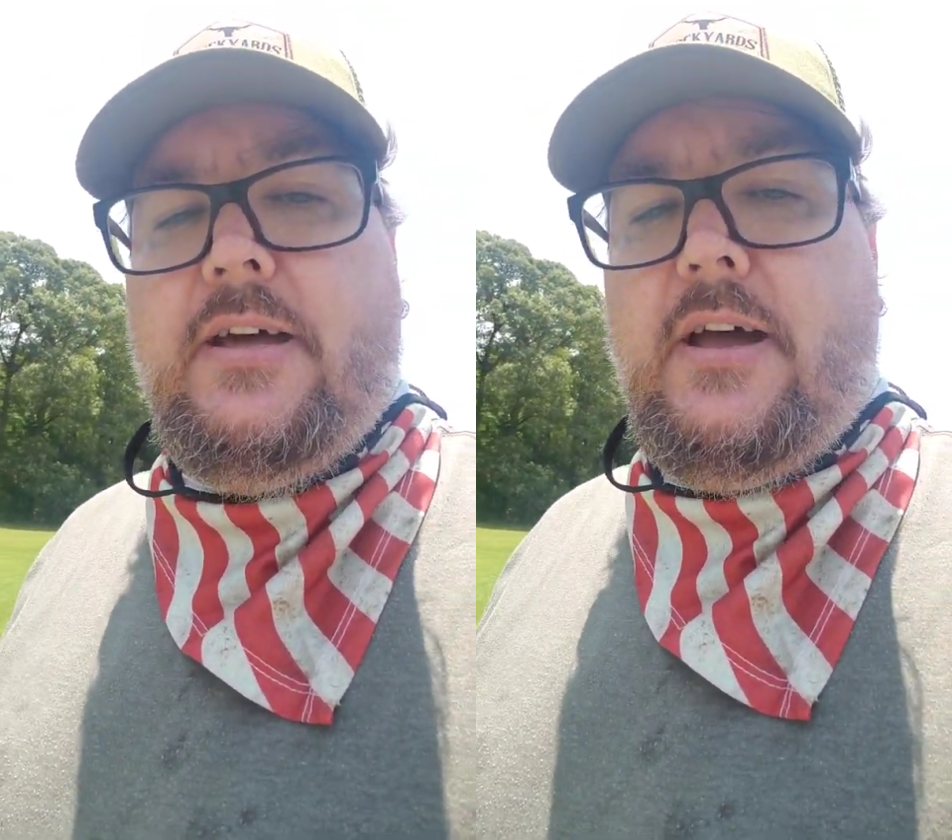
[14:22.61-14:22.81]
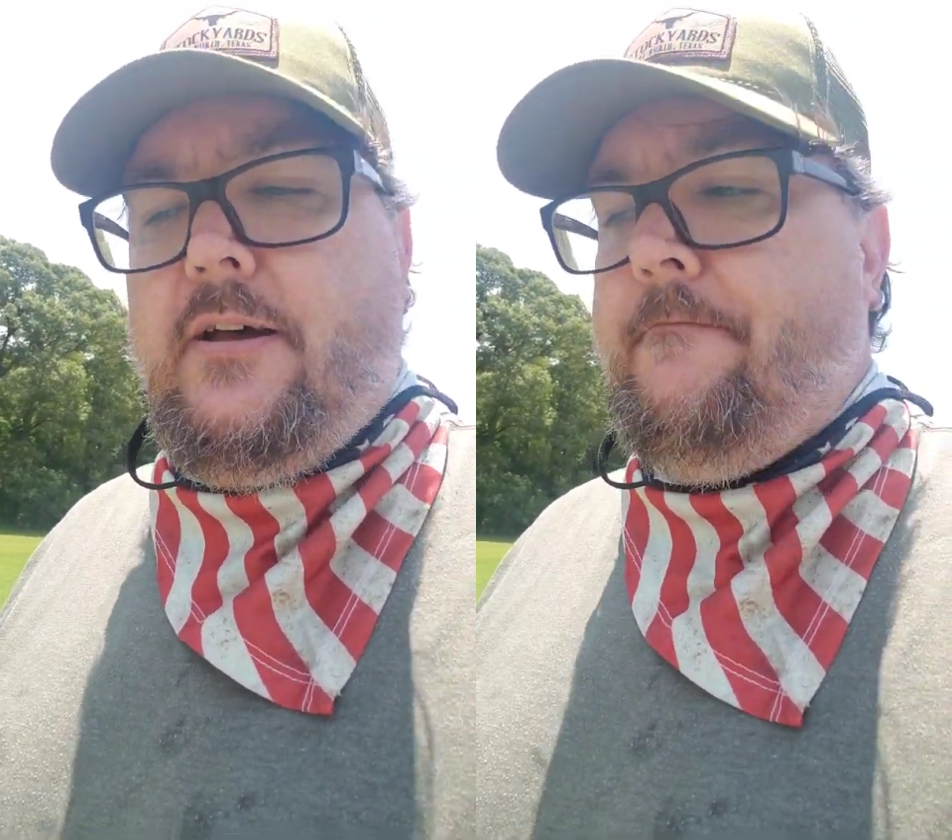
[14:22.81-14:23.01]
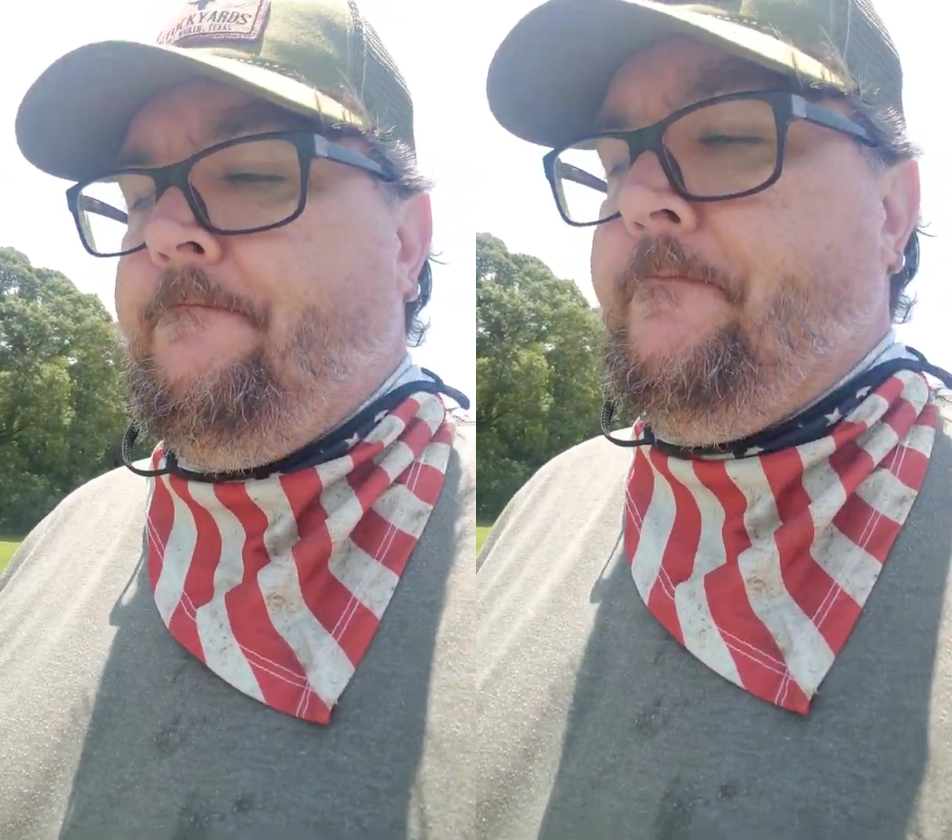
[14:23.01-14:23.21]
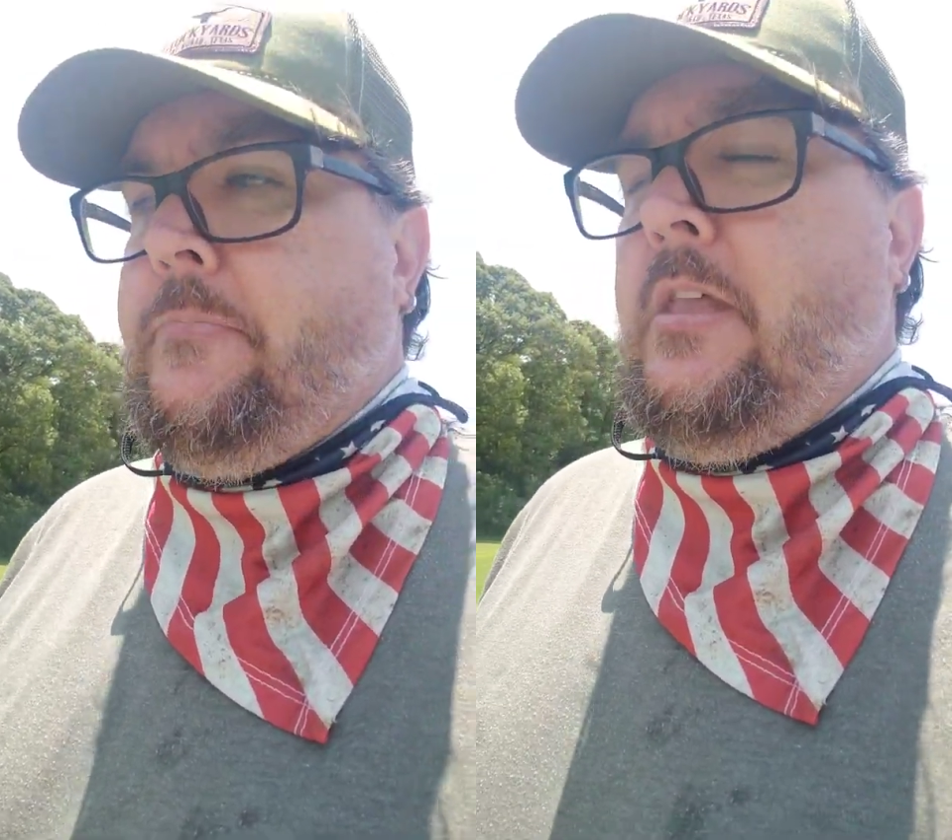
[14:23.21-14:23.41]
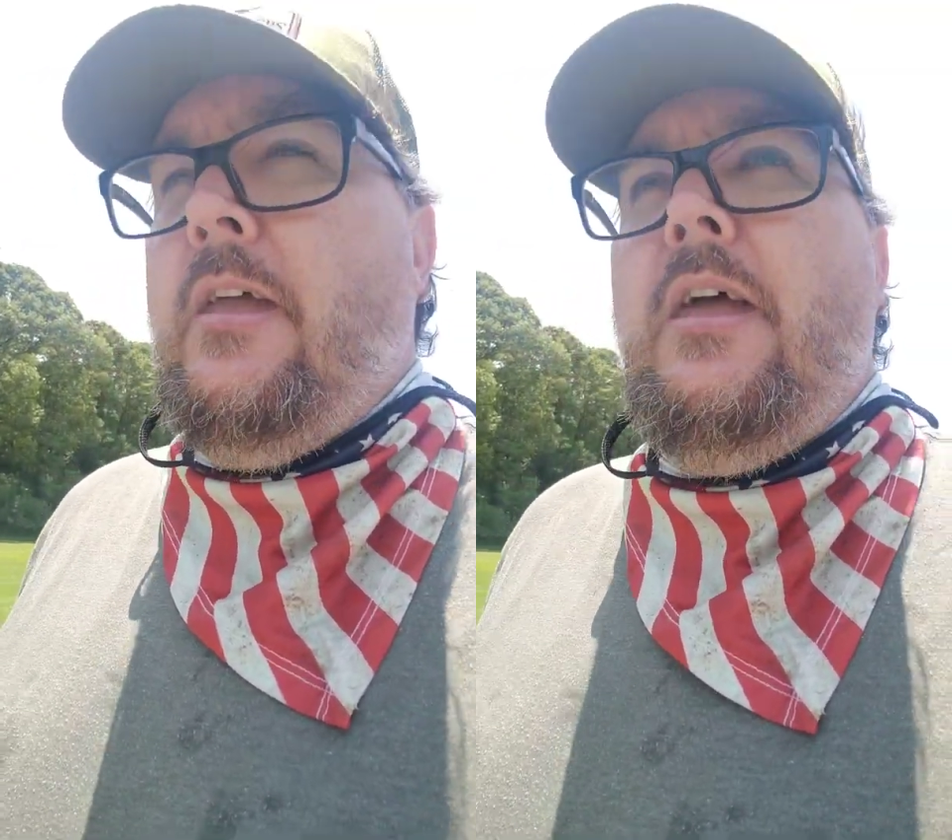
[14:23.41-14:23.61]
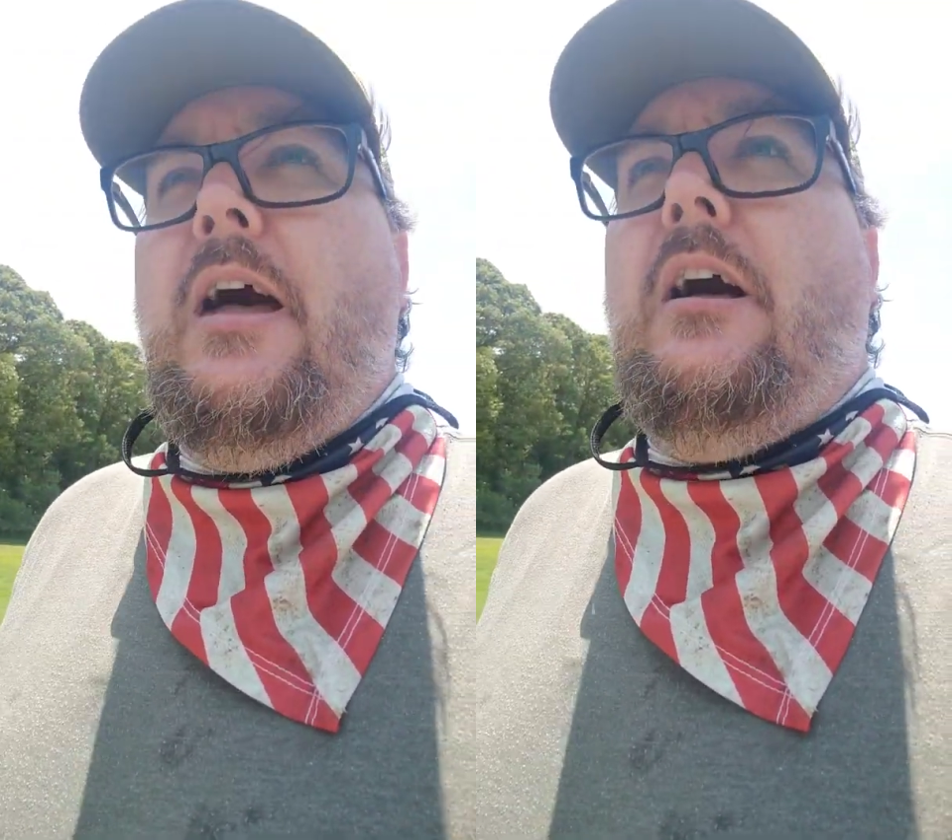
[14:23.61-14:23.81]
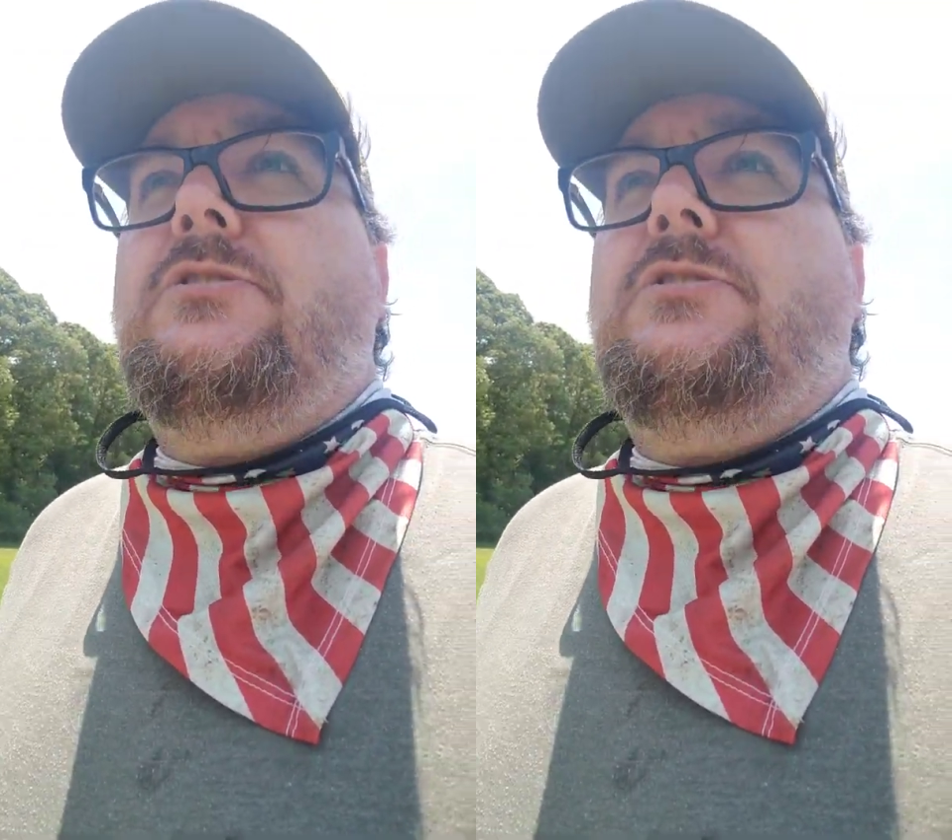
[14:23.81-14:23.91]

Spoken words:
I'll